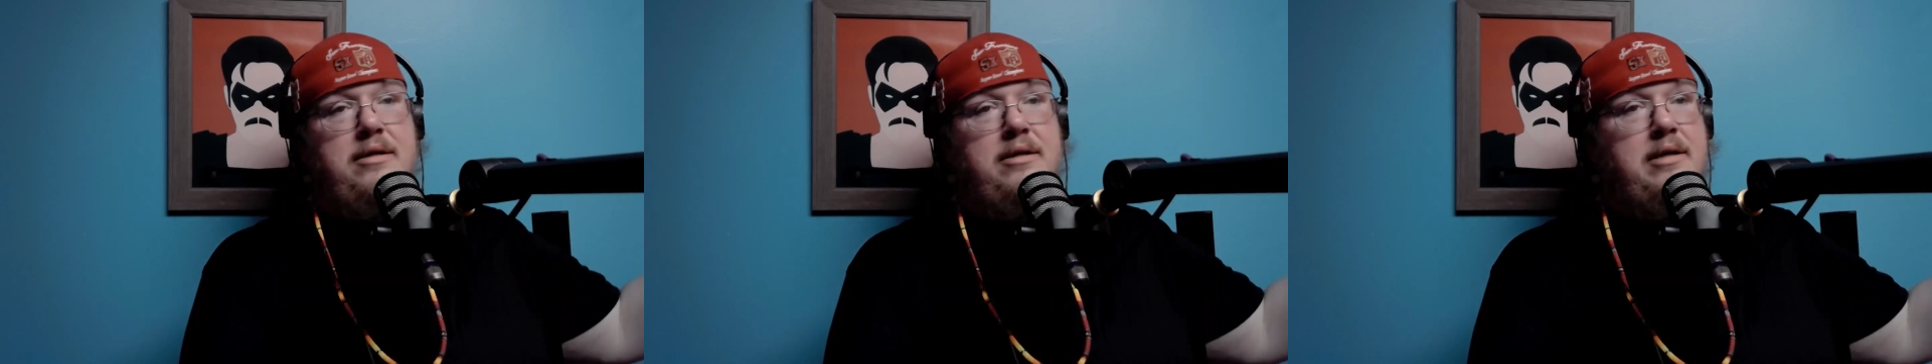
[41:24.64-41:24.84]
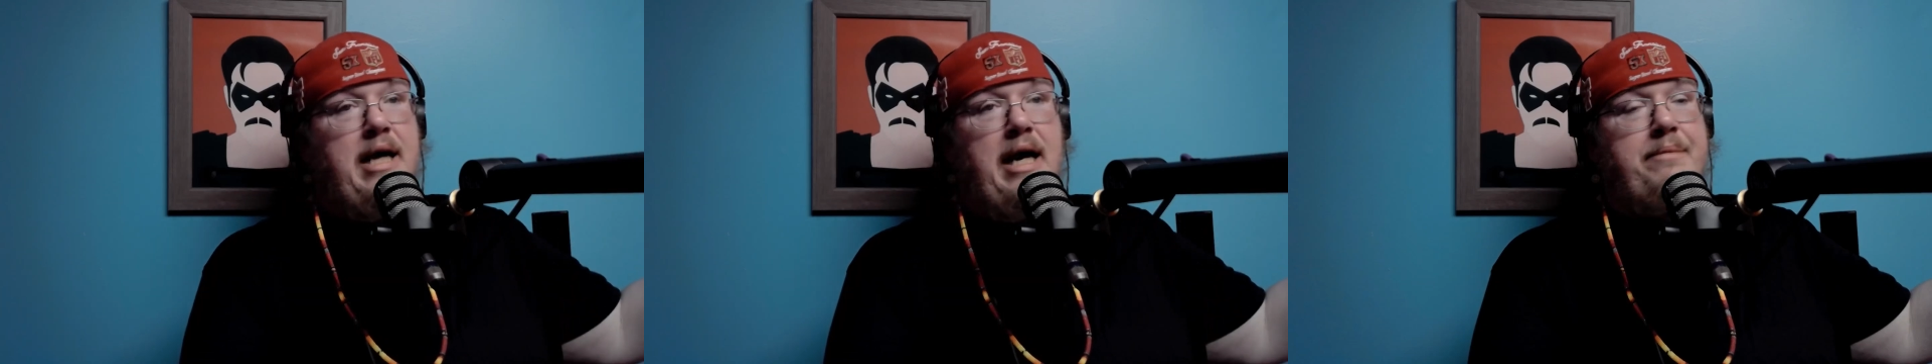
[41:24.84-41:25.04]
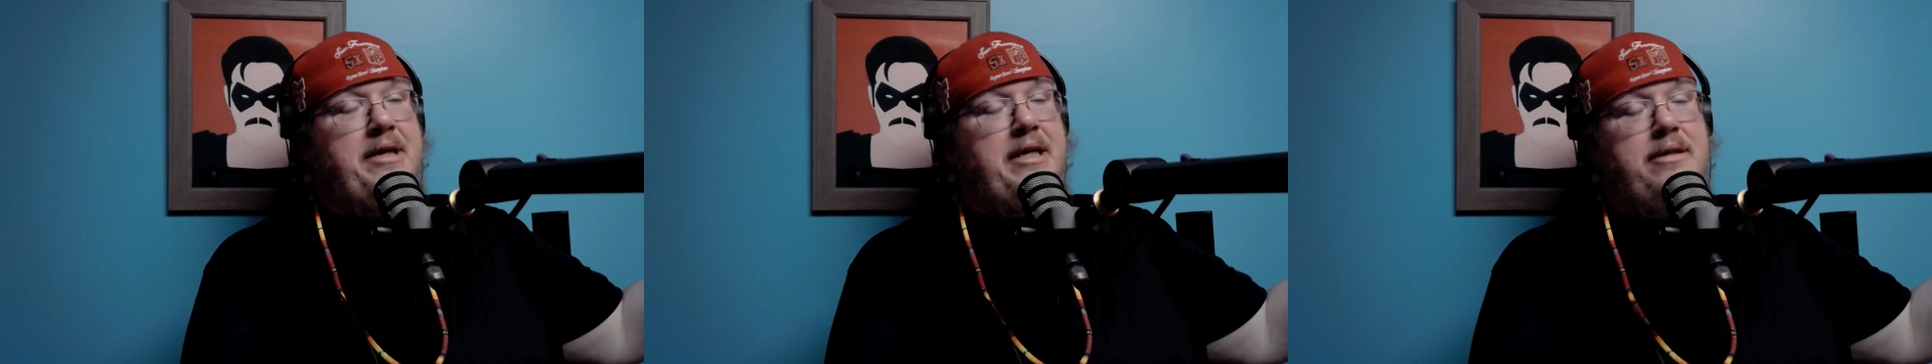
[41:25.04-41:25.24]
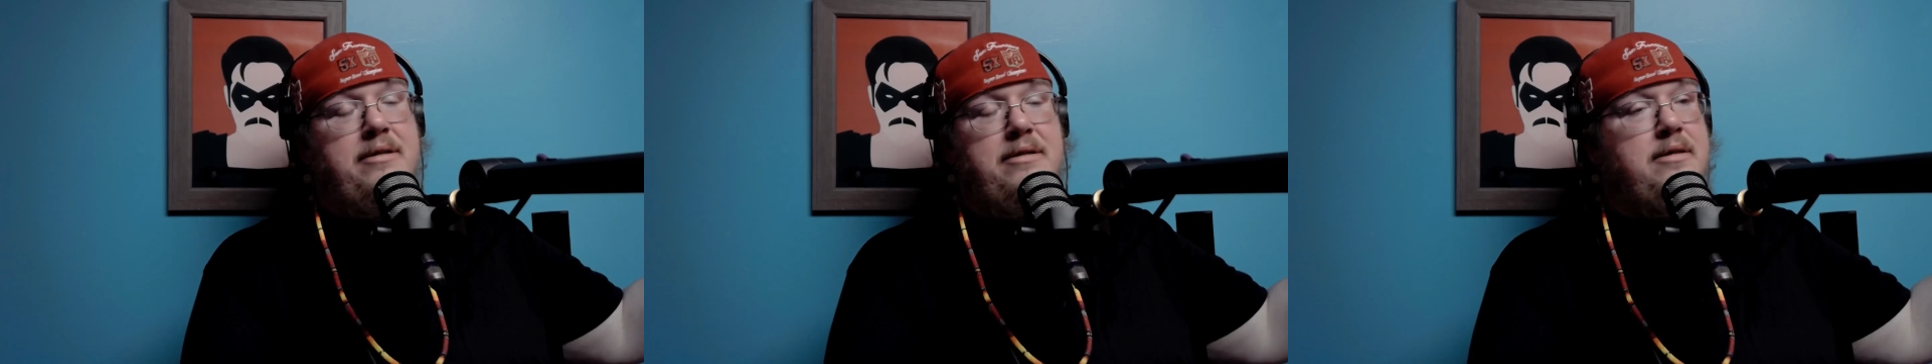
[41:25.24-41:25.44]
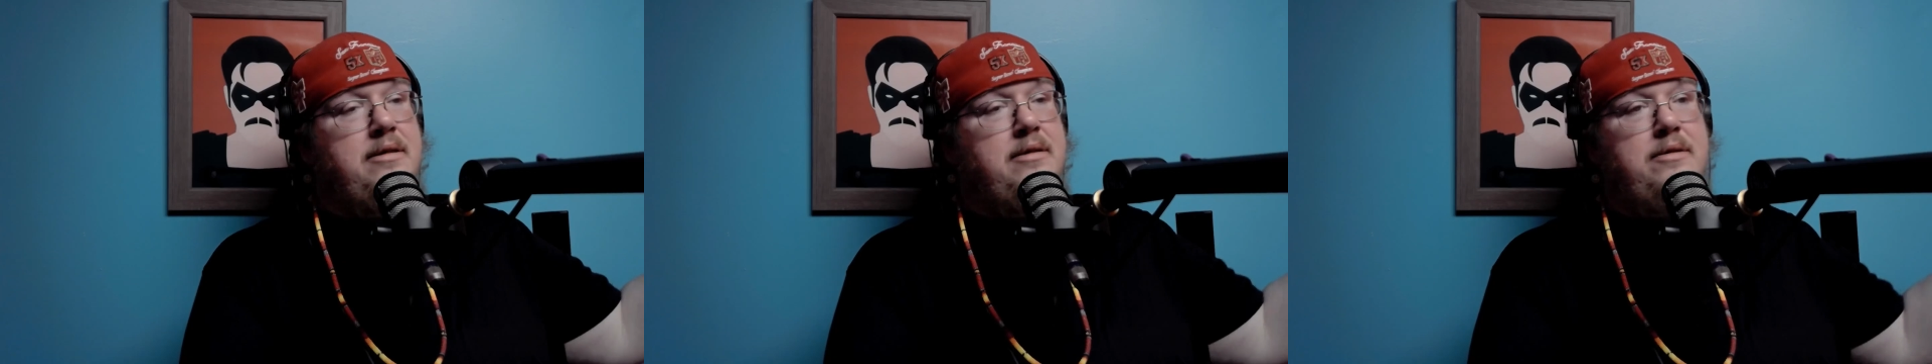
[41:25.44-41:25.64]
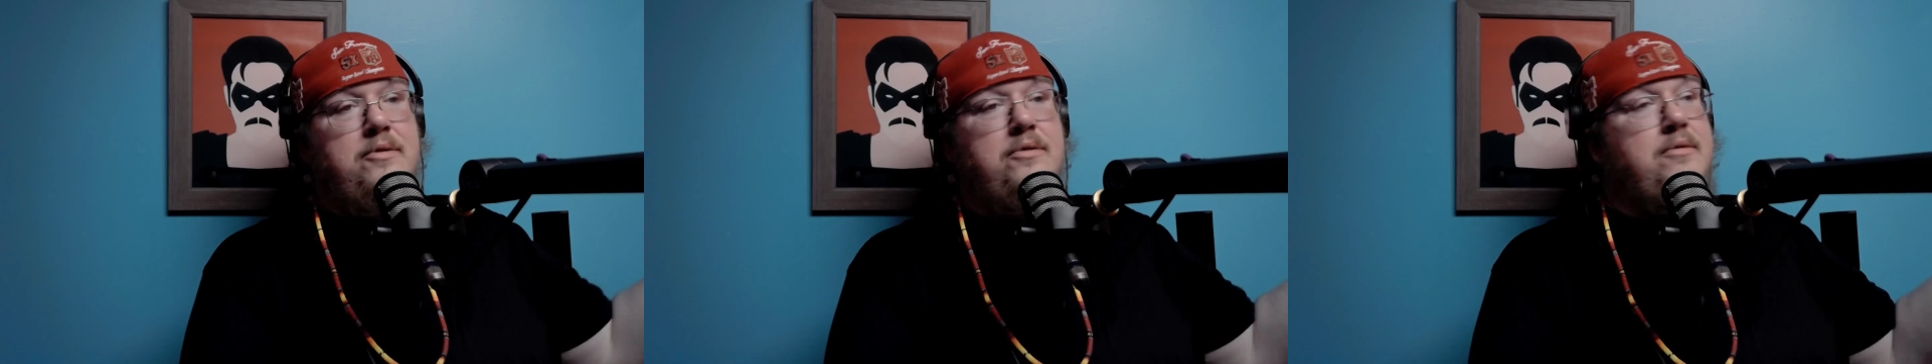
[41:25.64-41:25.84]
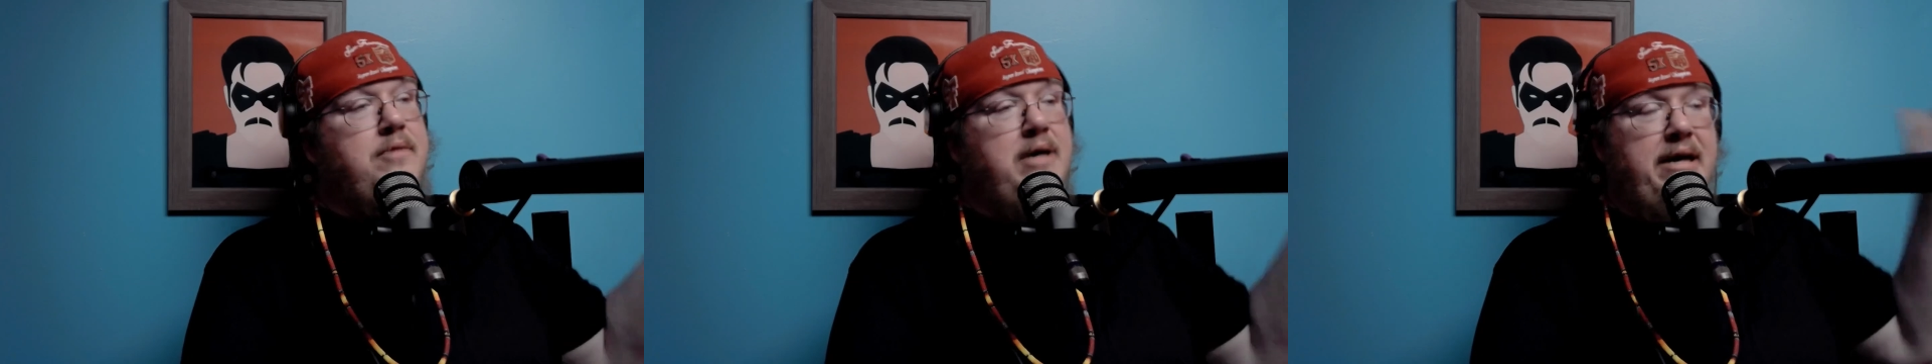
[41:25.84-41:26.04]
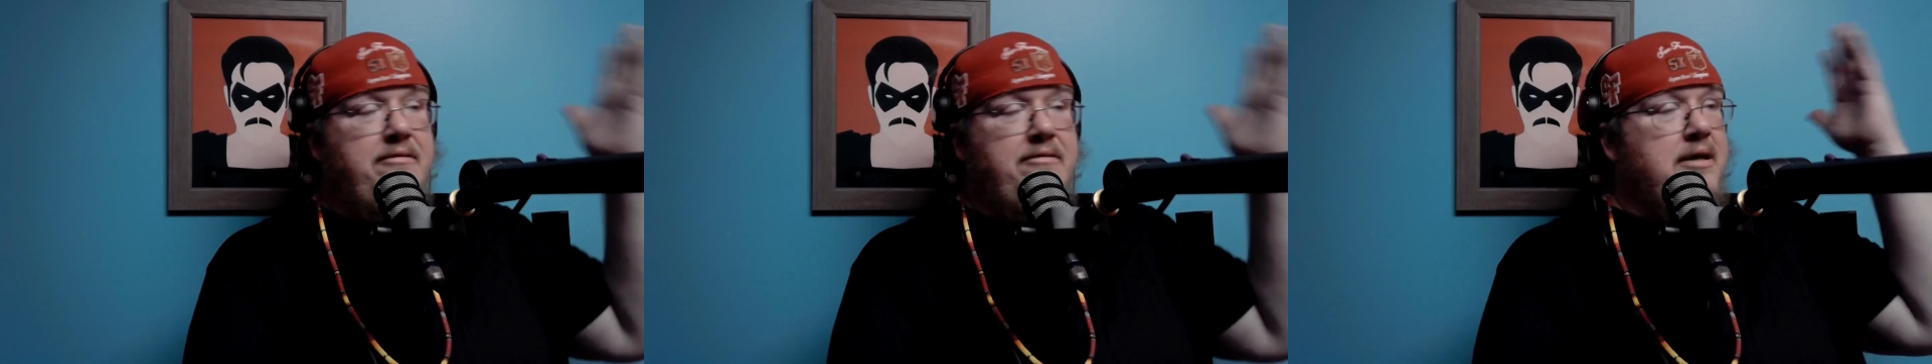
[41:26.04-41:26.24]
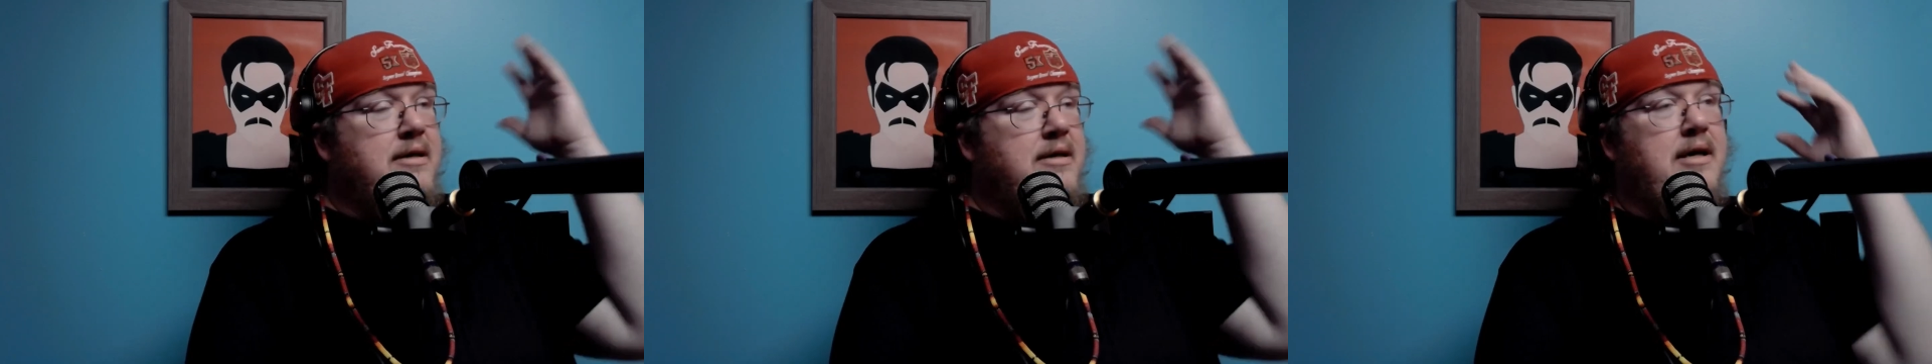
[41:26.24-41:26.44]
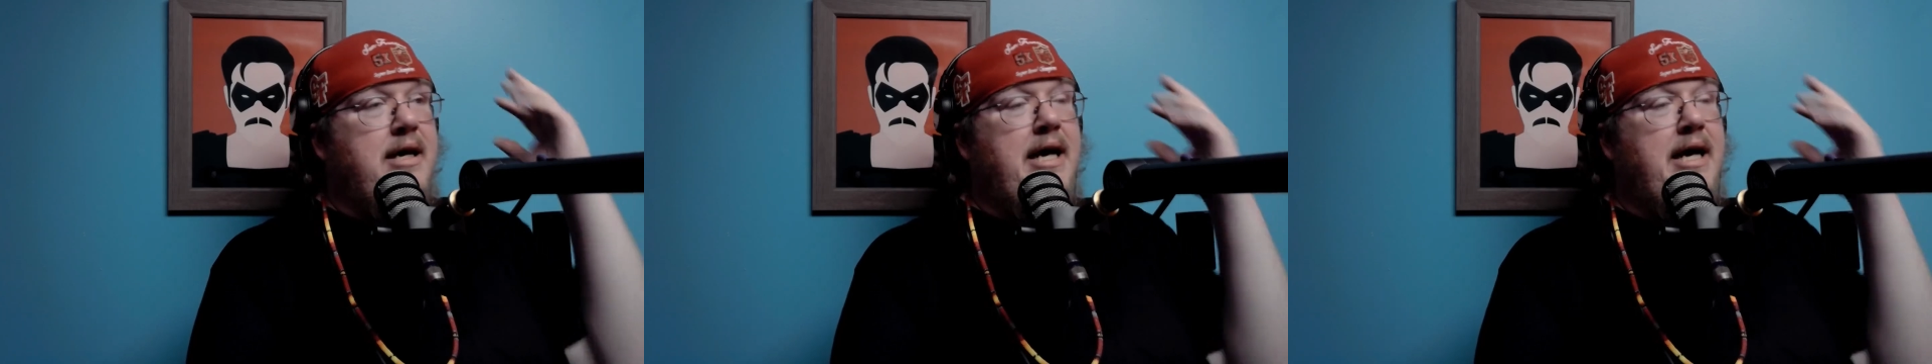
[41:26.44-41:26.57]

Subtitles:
I mean, whatever.